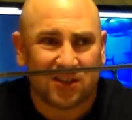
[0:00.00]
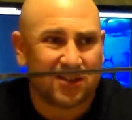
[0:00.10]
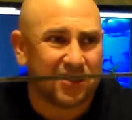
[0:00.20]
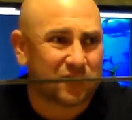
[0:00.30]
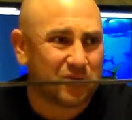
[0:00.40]

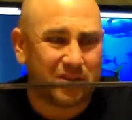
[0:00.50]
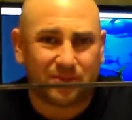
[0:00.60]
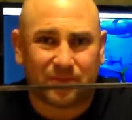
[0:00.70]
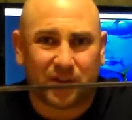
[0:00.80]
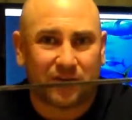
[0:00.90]
This
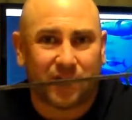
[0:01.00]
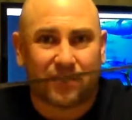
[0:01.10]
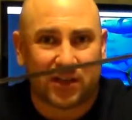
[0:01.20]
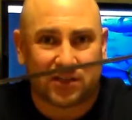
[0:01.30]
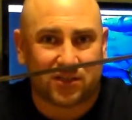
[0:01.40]
one I've
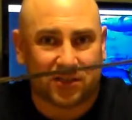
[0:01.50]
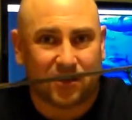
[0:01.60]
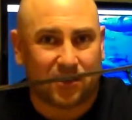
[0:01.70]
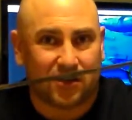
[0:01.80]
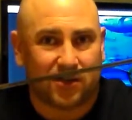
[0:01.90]
actually
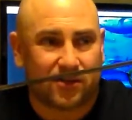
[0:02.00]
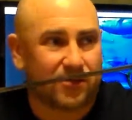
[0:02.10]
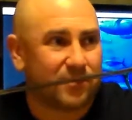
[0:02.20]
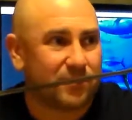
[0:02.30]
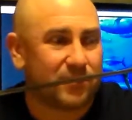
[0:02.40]
I
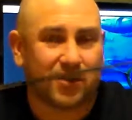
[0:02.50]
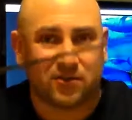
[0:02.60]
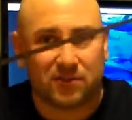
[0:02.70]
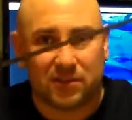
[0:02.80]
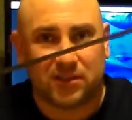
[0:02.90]

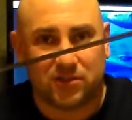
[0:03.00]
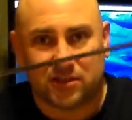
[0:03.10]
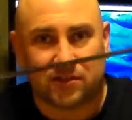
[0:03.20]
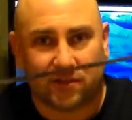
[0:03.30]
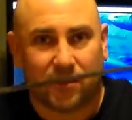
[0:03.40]
don't really use
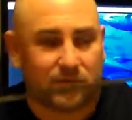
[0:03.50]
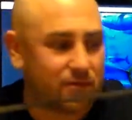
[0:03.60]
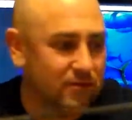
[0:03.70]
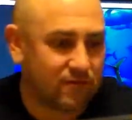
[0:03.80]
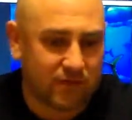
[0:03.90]
these very
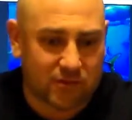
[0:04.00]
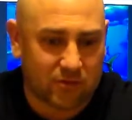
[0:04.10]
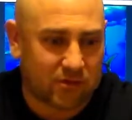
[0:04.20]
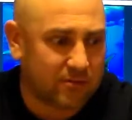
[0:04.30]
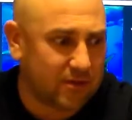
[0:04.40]
often to fish
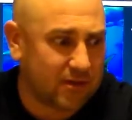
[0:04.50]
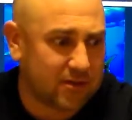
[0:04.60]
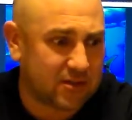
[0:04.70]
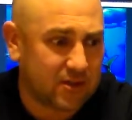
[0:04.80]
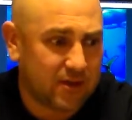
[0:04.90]
with, to be
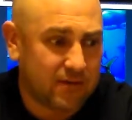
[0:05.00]
honest.